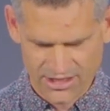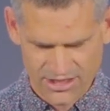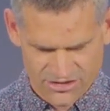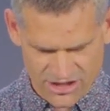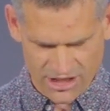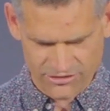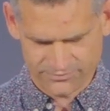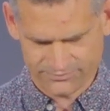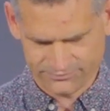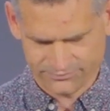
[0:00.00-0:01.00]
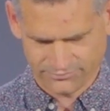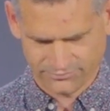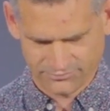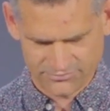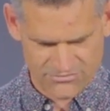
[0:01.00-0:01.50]
So
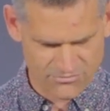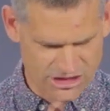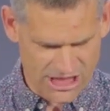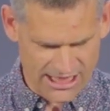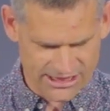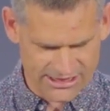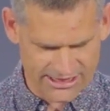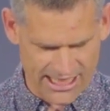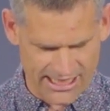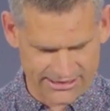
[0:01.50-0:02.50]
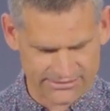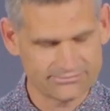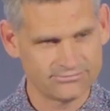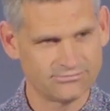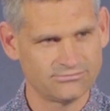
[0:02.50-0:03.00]
my challenge today
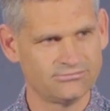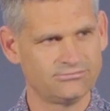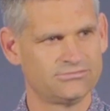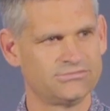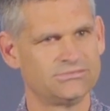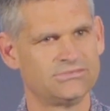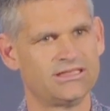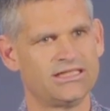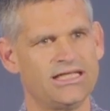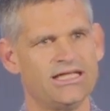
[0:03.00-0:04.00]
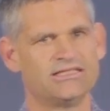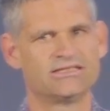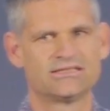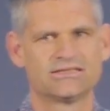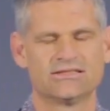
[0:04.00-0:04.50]

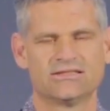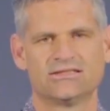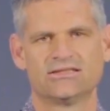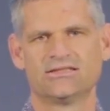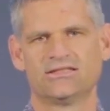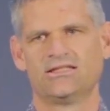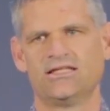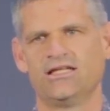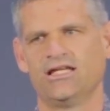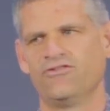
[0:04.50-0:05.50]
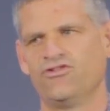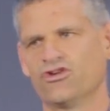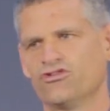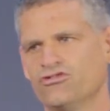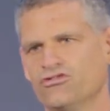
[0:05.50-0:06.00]
is, if you
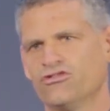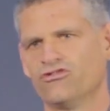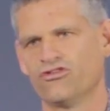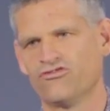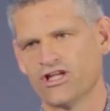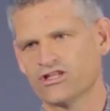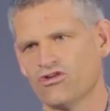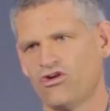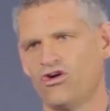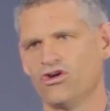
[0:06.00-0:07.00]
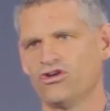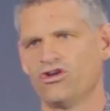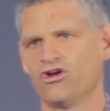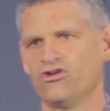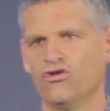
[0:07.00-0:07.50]
can reflect
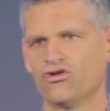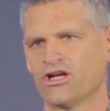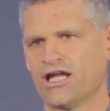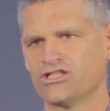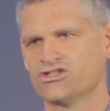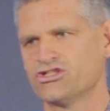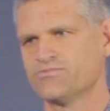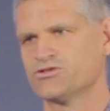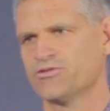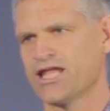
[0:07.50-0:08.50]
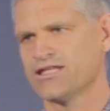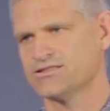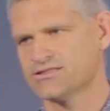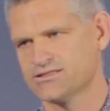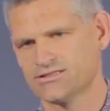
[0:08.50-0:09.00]
on your relationships with
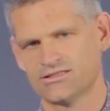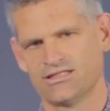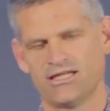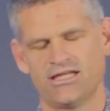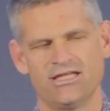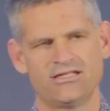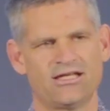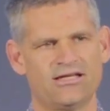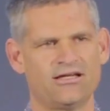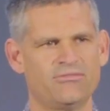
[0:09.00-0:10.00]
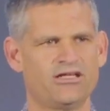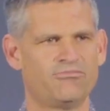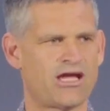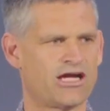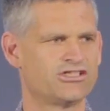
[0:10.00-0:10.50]
others, either, I mean,
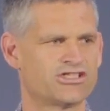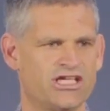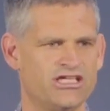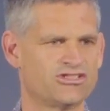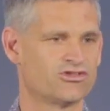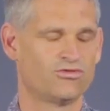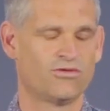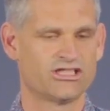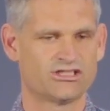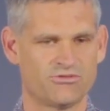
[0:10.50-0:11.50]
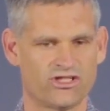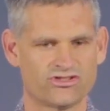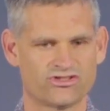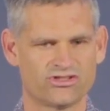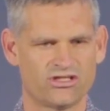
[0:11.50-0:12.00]
marriage, kids are good ones,
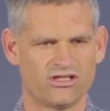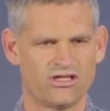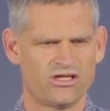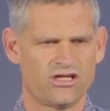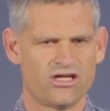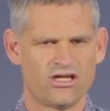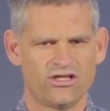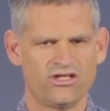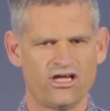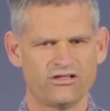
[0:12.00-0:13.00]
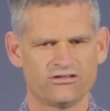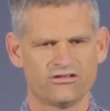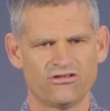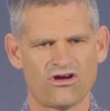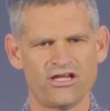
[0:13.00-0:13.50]
because, you know,
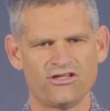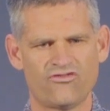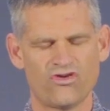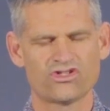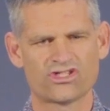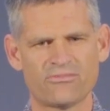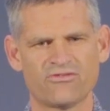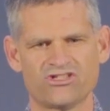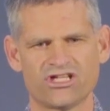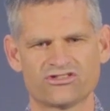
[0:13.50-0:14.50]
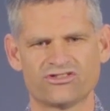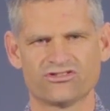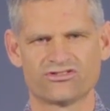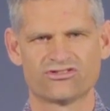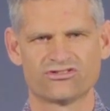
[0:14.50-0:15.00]
right in the first chapter of
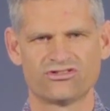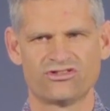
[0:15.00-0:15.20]
Genesis,